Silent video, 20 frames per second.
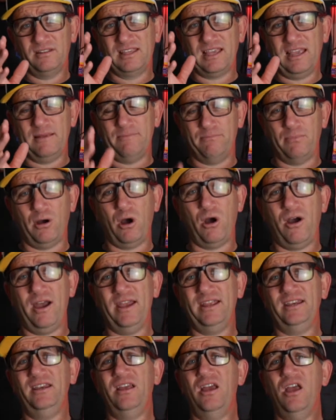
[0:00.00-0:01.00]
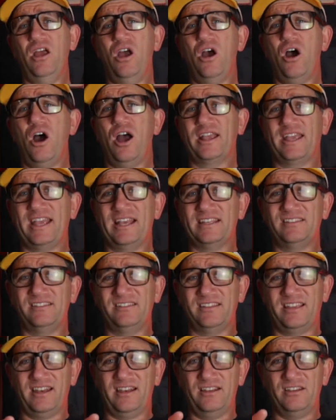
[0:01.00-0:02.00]
keep buying, I guess,
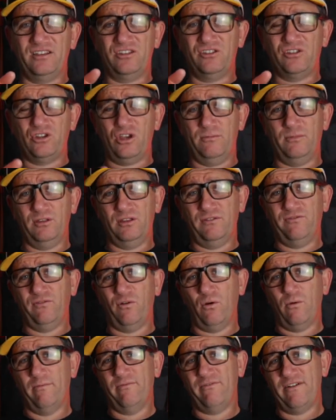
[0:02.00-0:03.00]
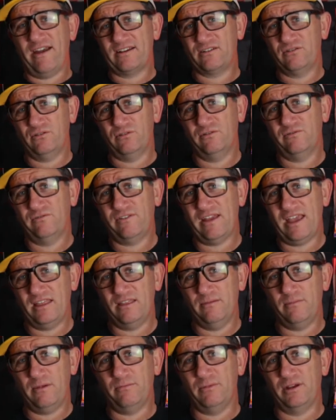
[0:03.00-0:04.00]
is going to determine the form factor of how
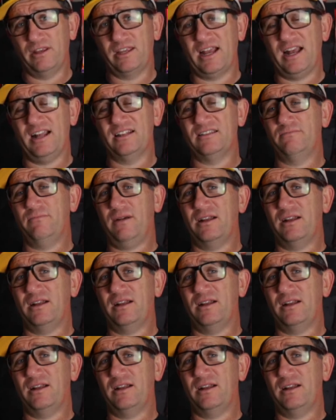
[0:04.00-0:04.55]
the memory cards.